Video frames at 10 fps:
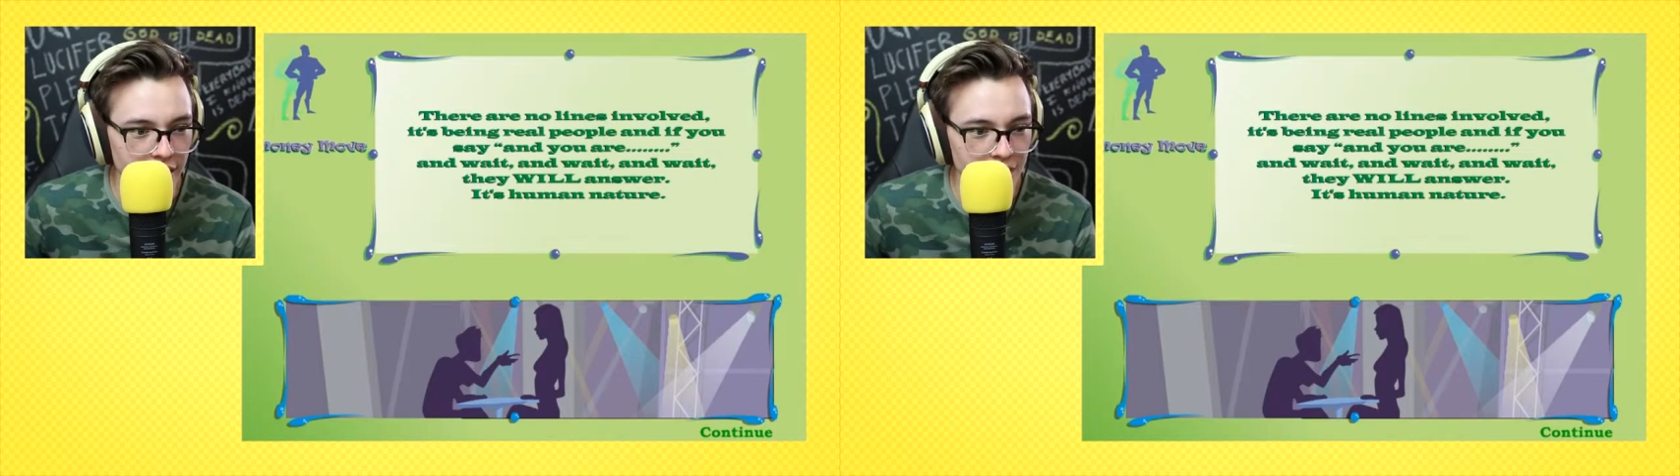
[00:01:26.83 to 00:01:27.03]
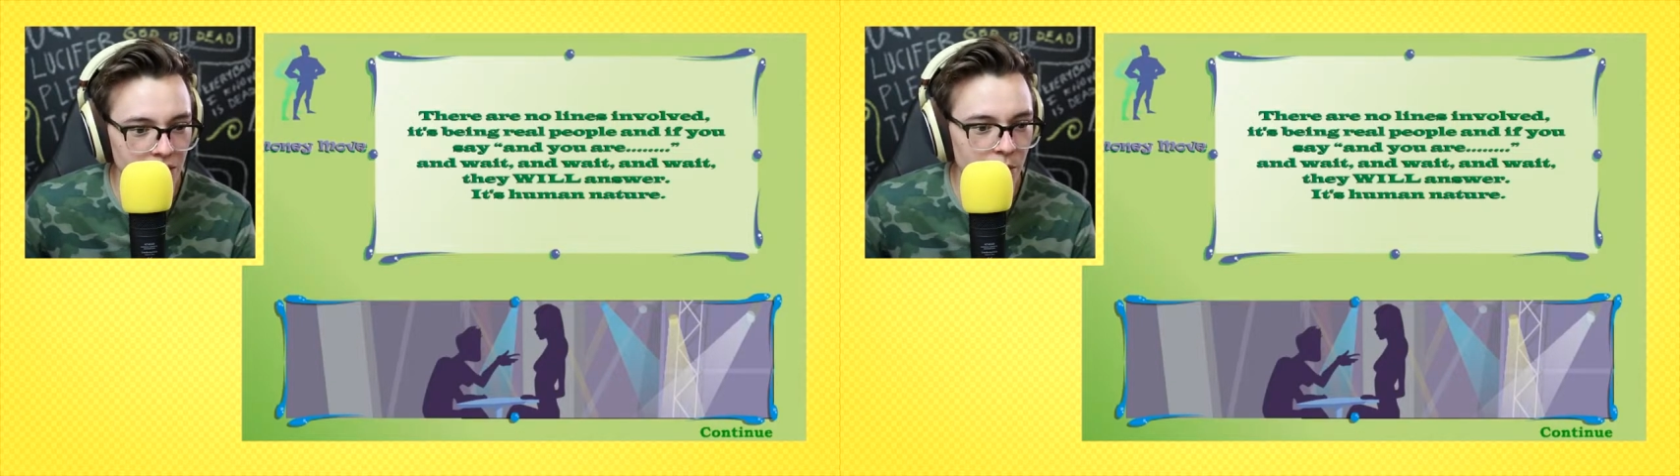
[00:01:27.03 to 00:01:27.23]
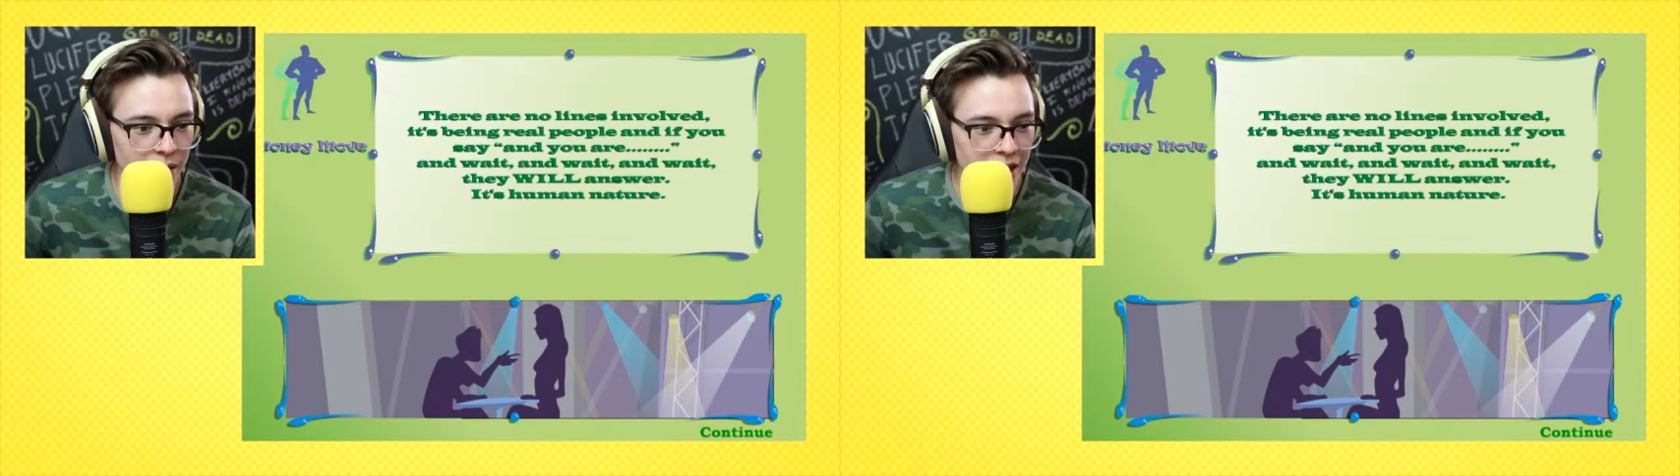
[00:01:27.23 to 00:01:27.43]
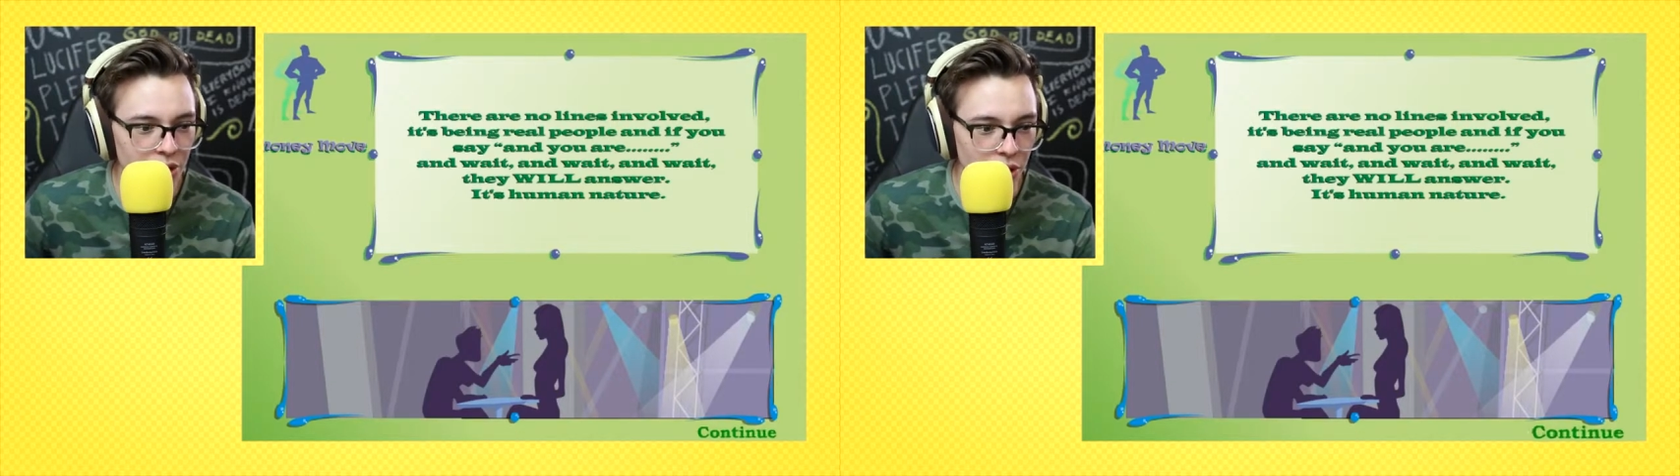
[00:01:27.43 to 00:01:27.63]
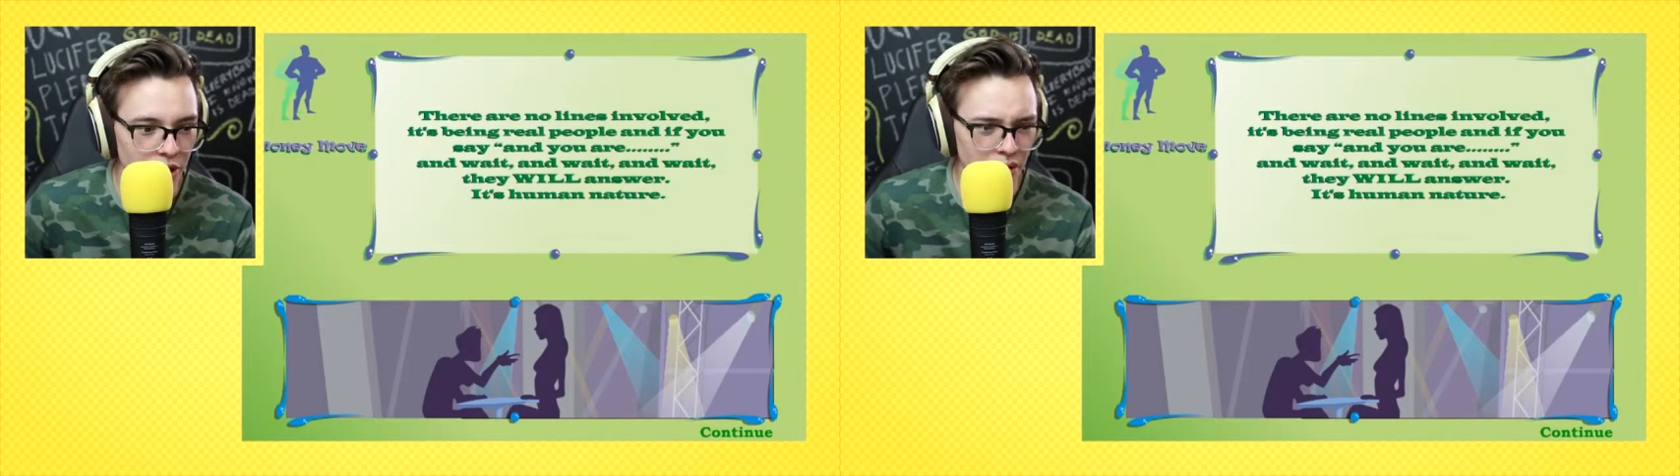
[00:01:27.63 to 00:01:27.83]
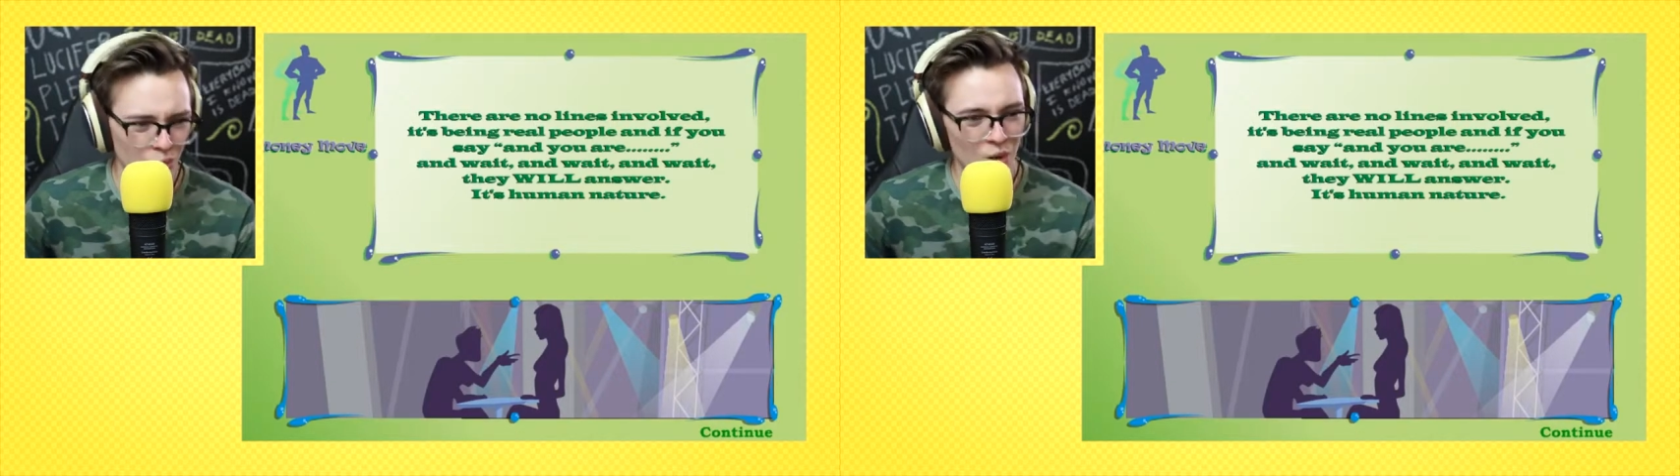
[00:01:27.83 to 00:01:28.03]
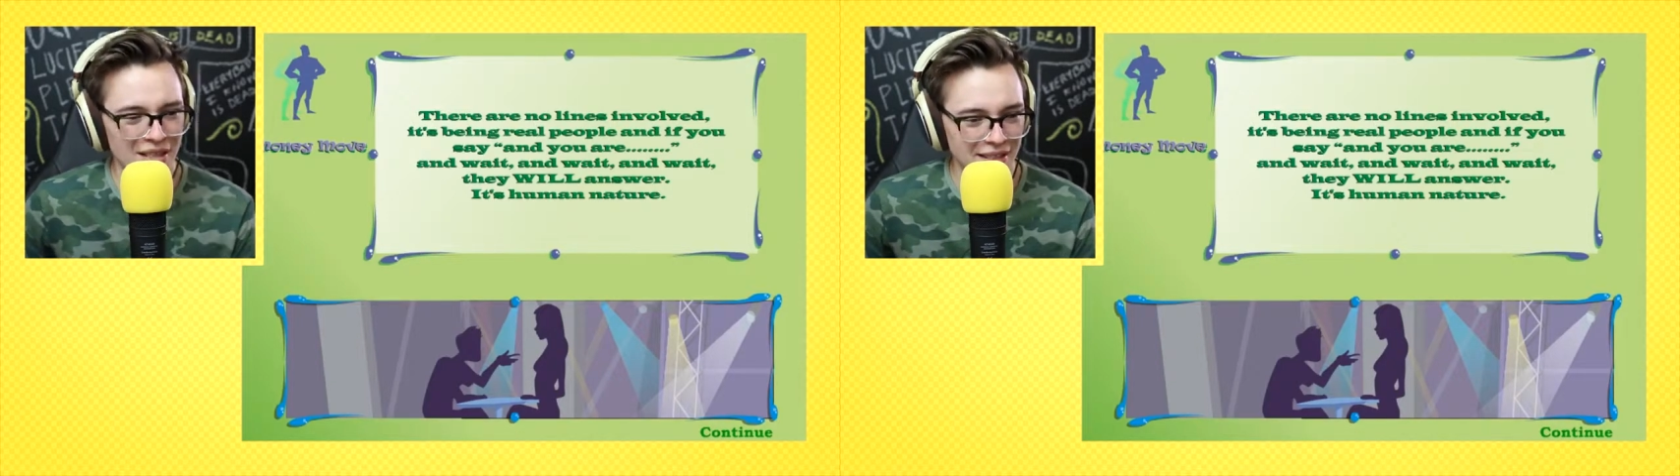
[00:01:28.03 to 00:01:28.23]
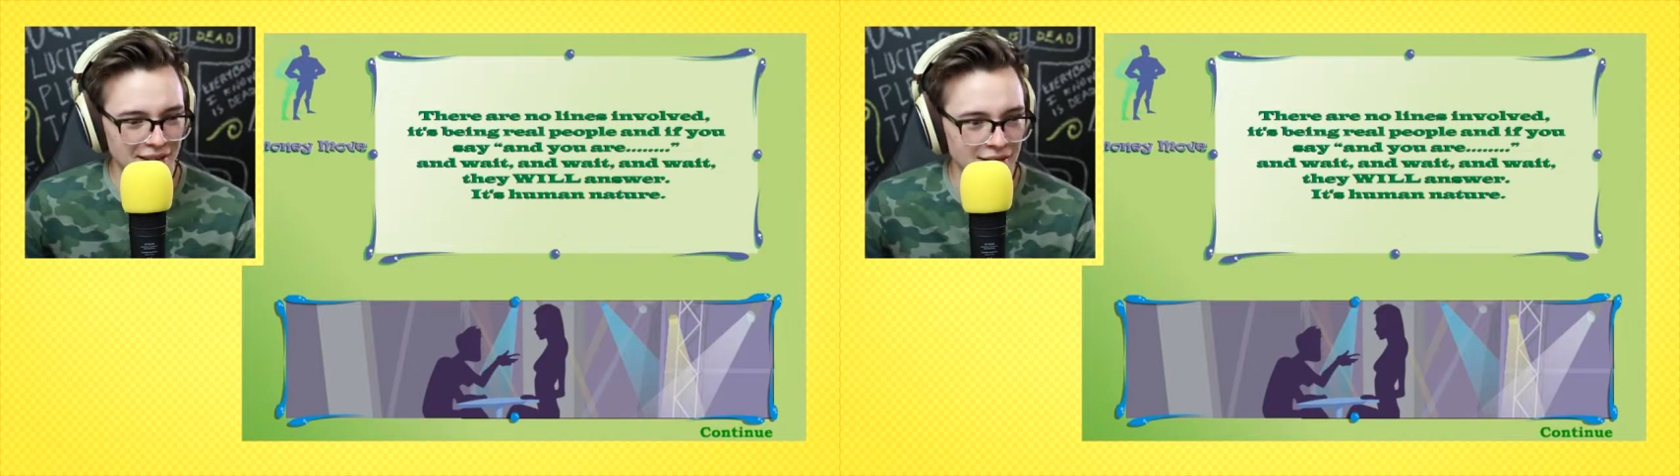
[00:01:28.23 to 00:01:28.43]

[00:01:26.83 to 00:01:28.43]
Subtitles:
It's human nature. What?